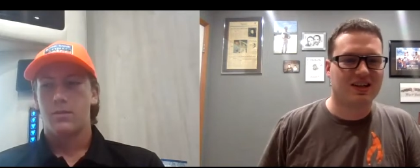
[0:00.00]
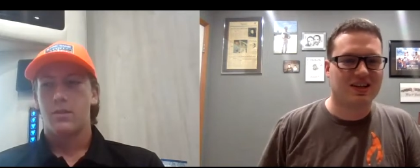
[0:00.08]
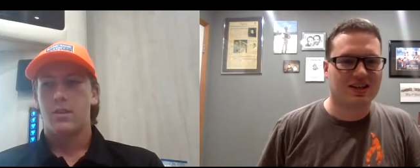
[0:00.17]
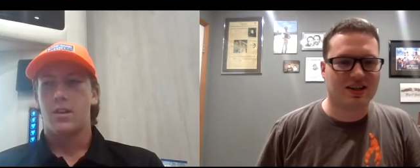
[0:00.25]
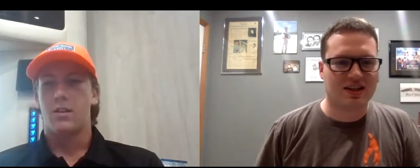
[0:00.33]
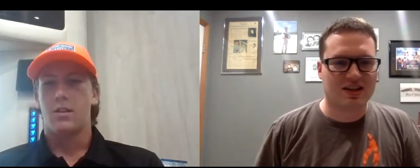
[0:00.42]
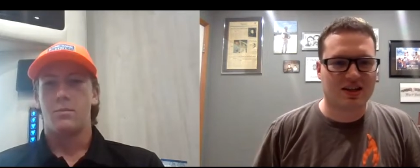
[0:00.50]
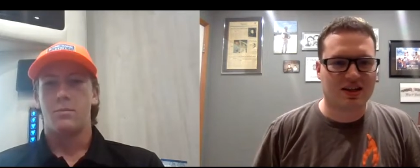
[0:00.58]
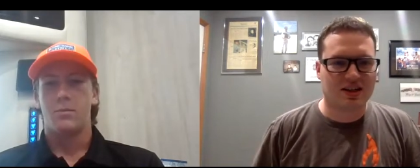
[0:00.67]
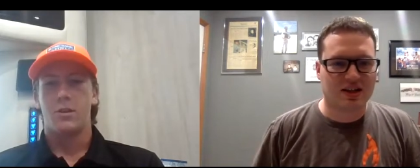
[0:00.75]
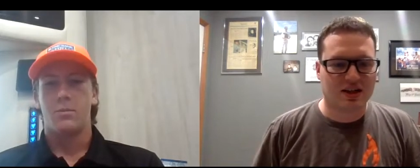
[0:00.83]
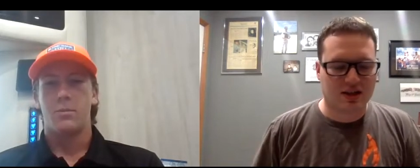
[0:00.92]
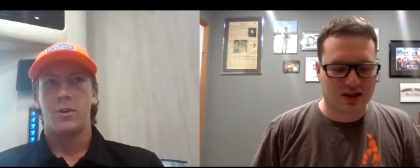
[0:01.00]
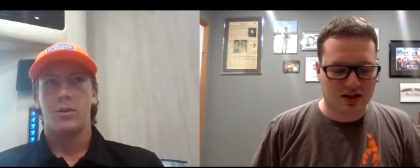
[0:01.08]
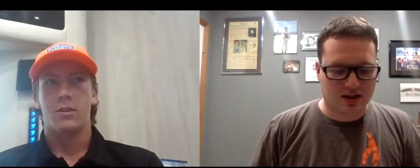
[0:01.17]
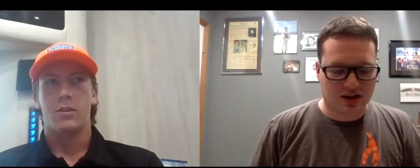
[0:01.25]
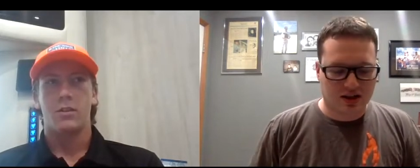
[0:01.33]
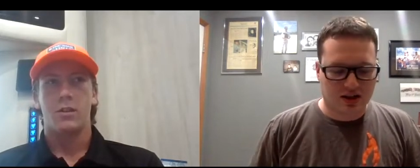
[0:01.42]
Speaker 1: yeah, I'm
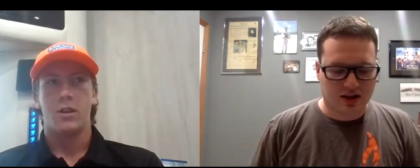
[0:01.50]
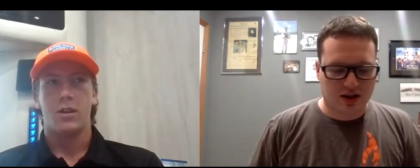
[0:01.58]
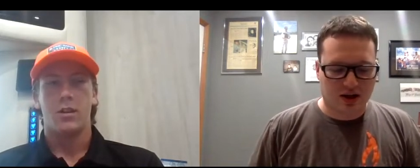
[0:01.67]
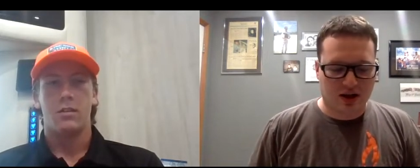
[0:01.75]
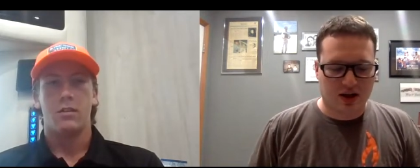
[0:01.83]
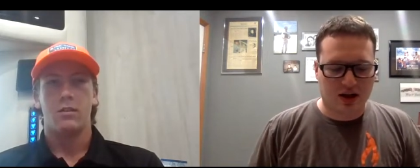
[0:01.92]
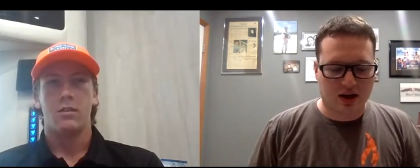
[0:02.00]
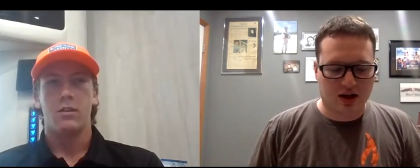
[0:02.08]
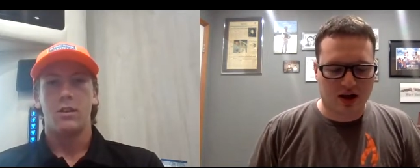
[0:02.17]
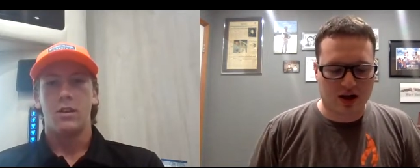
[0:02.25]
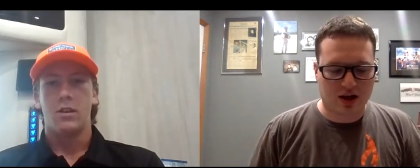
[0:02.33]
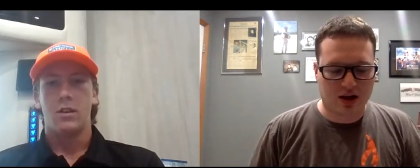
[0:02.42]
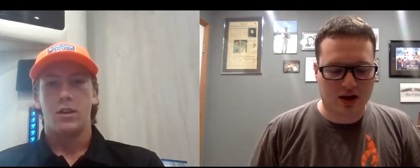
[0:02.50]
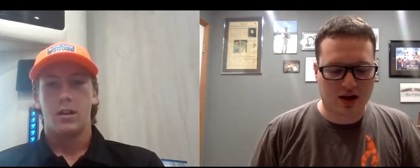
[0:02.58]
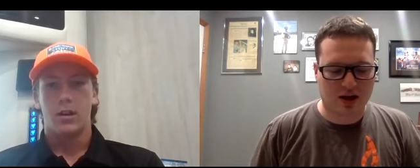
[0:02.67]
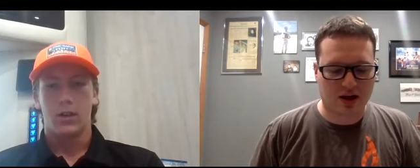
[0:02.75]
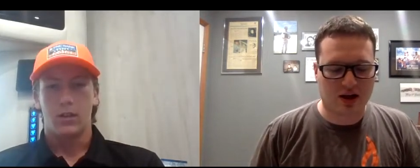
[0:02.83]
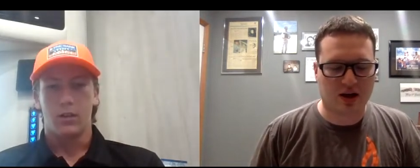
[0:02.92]
American and
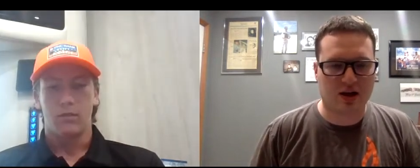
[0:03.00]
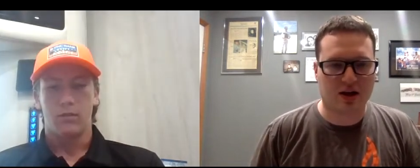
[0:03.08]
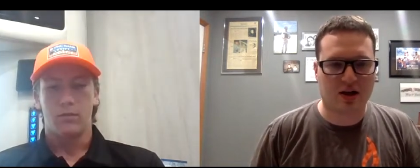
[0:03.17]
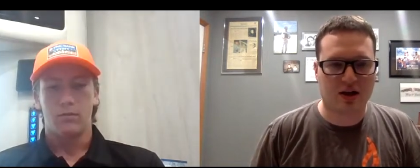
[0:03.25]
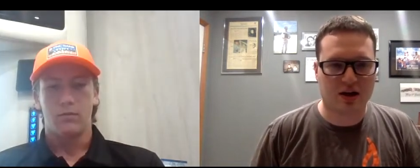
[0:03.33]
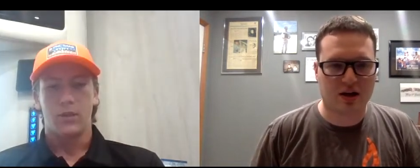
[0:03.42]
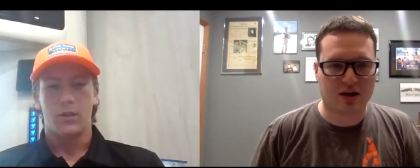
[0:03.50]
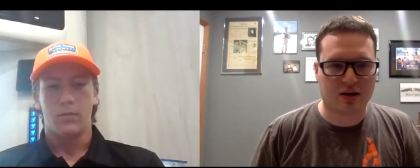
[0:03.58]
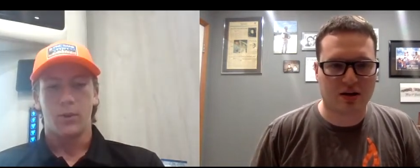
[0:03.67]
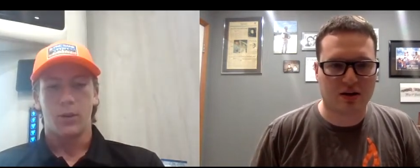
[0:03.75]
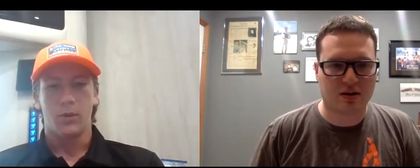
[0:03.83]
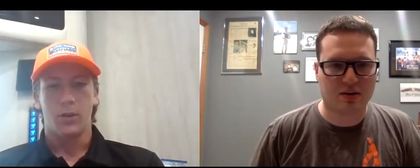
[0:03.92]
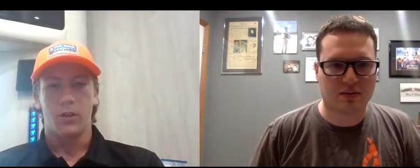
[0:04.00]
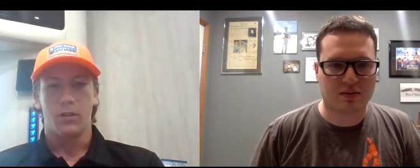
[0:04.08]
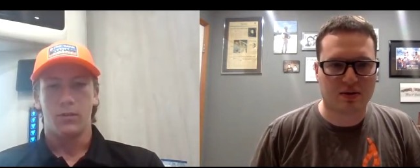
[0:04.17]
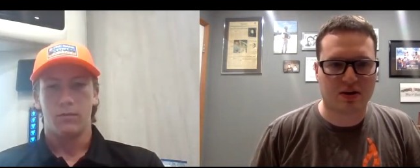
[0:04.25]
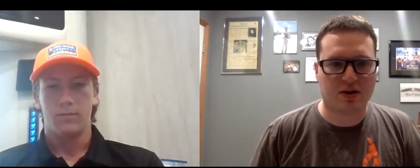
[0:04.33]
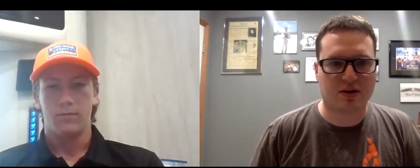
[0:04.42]
uh, and Barbadian.
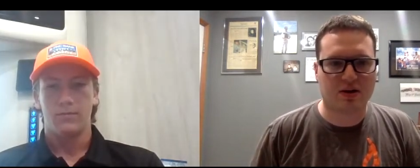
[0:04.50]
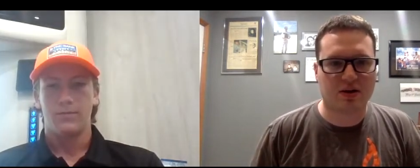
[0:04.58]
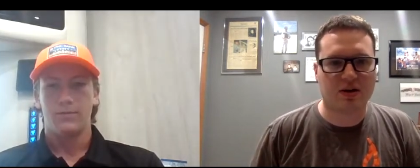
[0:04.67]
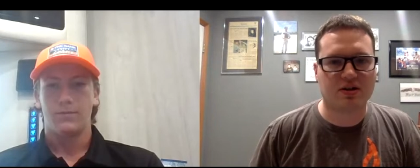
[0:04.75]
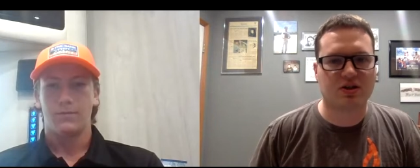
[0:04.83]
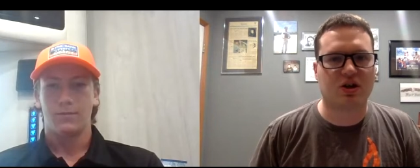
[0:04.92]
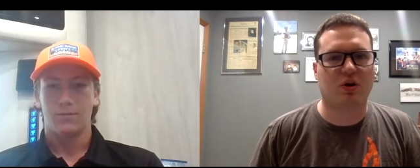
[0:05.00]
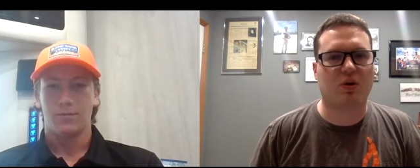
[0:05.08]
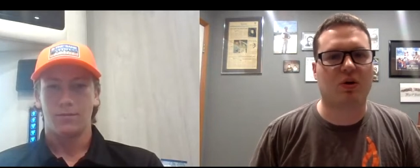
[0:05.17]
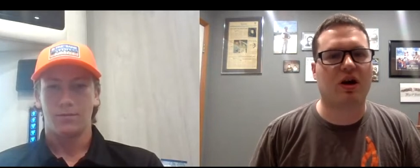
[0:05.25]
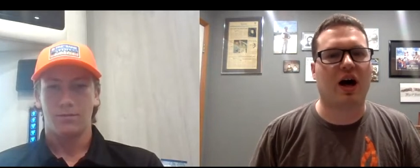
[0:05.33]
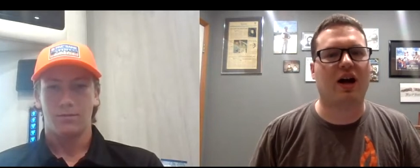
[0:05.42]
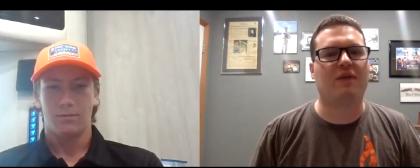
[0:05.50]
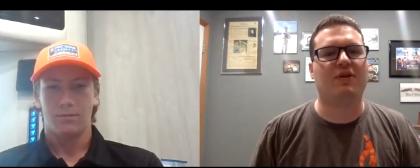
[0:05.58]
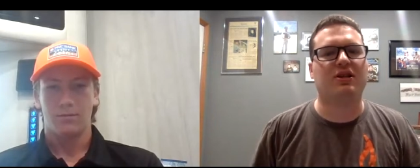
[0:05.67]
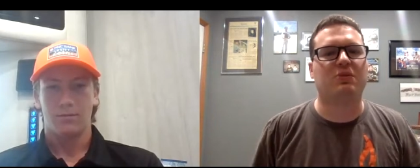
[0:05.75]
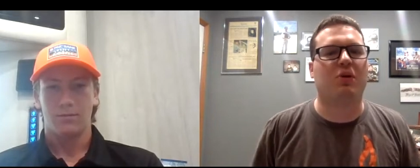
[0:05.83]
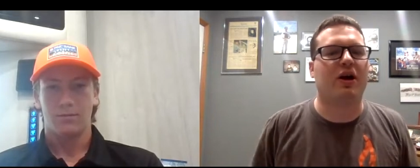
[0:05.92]
Speaker 2: So, kind of
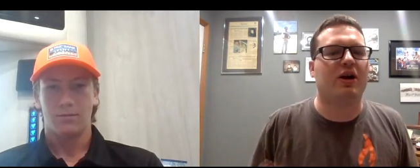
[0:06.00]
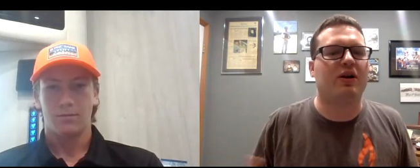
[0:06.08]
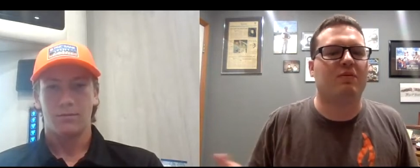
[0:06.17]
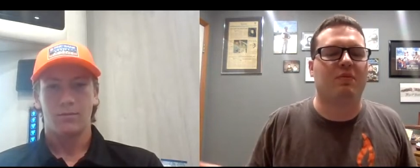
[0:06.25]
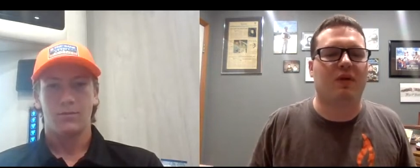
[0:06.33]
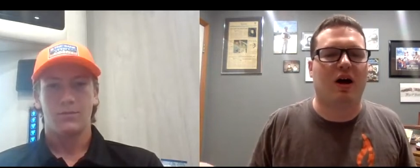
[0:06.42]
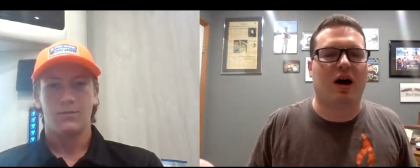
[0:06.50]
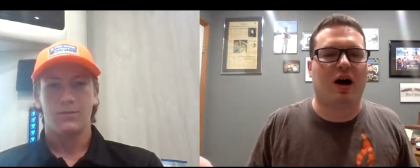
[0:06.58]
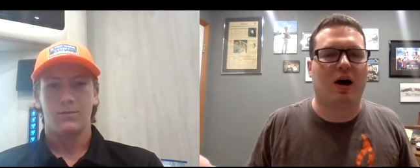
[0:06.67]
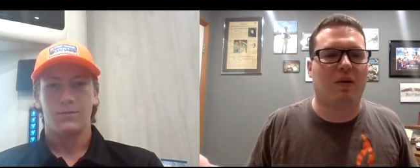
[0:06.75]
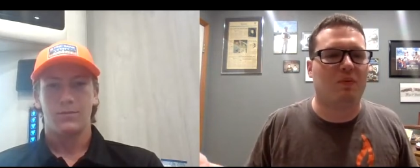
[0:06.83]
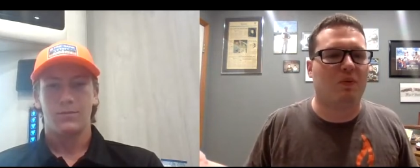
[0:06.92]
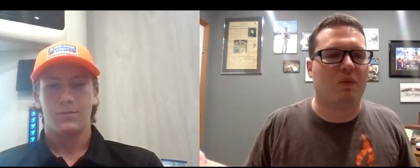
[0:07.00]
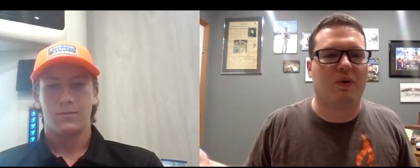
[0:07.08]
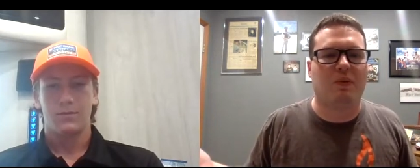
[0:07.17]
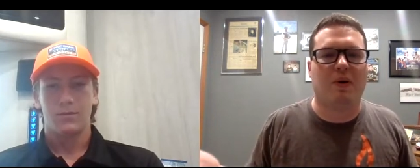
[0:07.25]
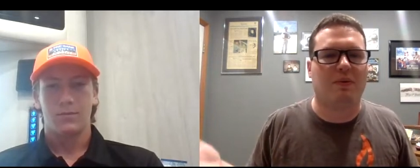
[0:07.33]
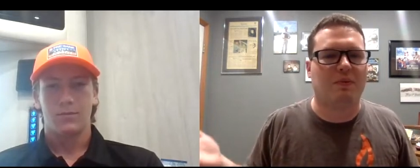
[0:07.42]
explain um,
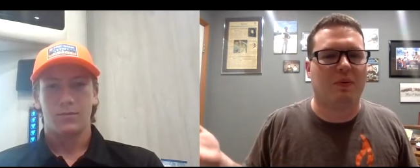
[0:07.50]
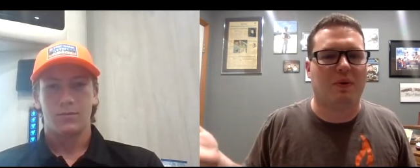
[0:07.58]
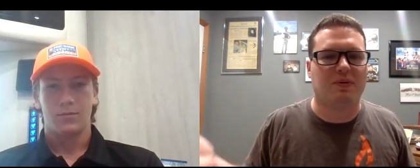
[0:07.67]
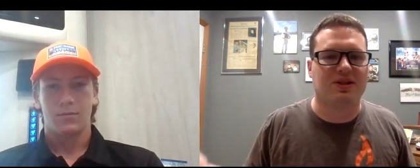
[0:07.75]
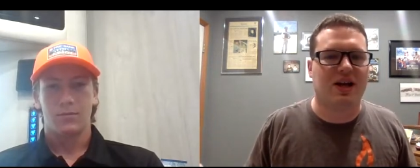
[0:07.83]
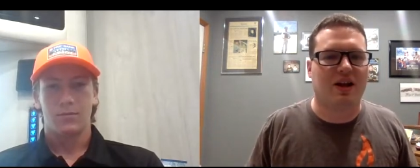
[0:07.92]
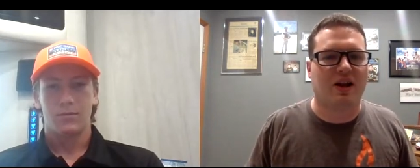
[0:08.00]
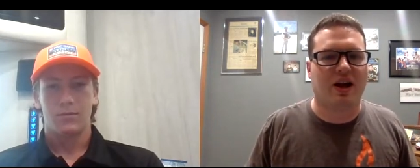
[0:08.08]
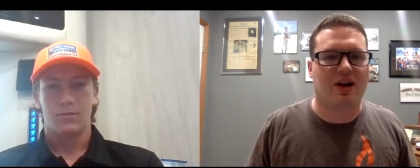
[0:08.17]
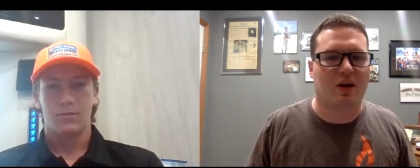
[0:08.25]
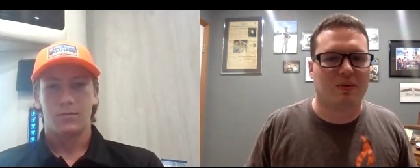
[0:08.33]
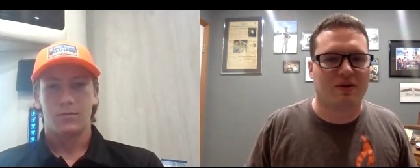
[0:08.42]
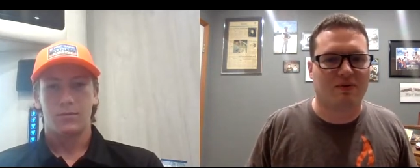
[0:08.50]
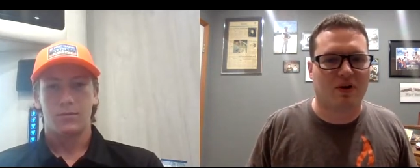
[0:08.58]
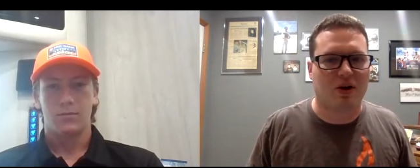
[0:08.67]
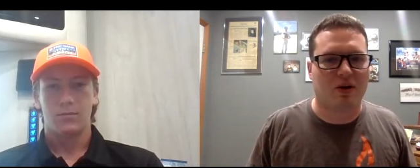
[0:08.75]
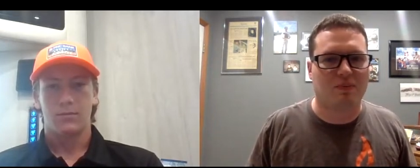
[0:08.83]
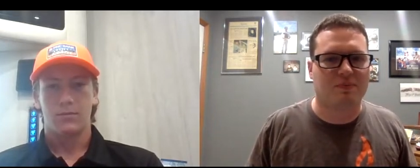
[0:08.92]
what what what was that like coming
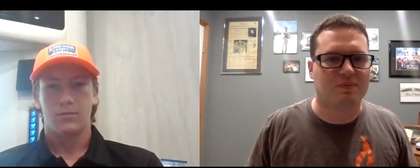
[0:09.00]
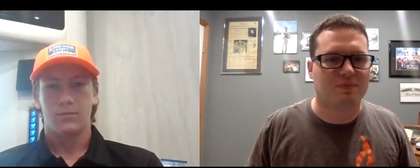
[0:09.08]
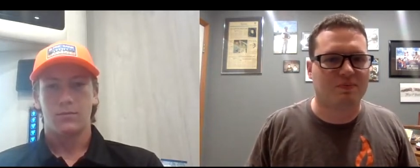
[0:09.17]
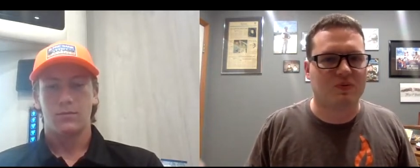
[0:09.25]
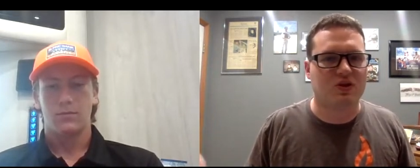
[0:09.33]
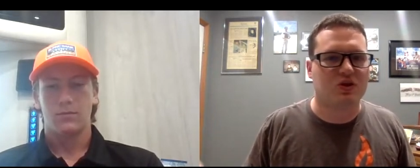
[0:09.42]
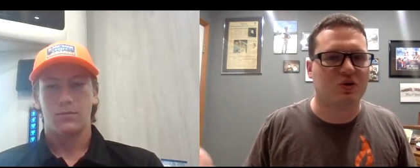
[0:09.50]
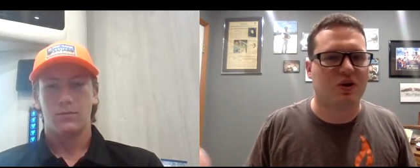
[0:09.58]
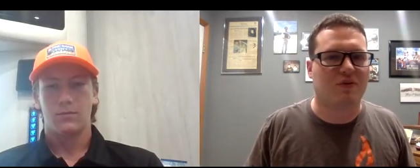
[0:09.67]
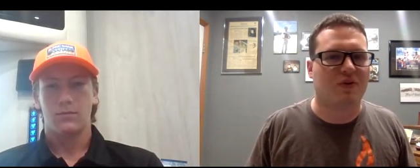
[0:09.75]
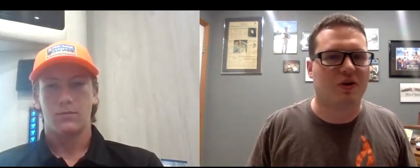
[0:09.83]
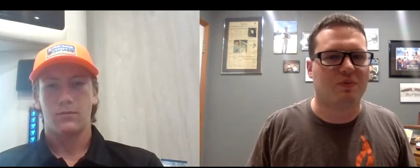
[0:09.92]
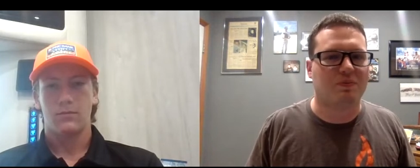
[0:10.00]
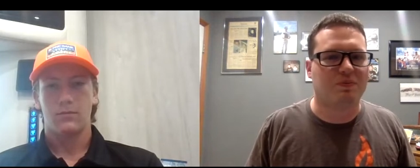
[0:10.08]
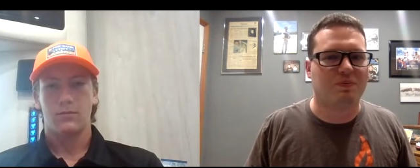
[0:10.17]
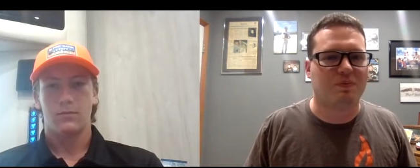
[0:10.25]
from two different